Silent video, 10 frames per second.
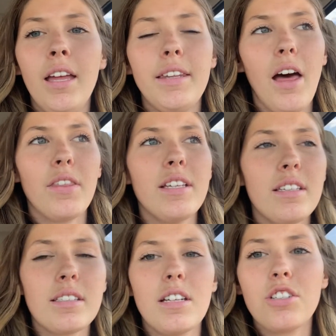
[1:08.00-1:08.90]
Now, these
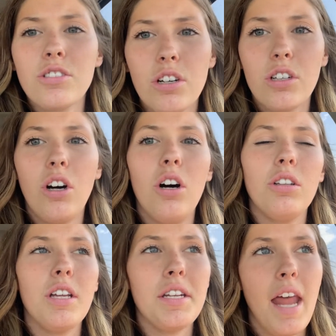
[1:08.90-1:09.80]
extensions are
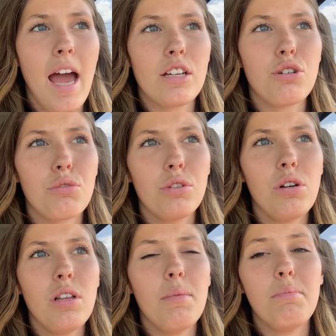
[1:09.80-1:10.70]
called
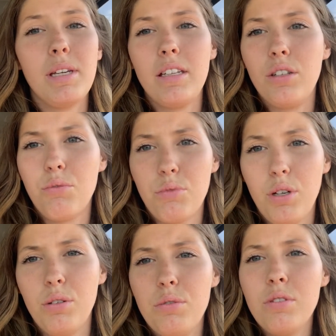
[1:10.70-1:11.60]
natural beaded
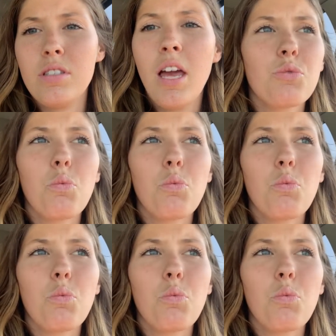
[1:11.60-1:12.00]
rose.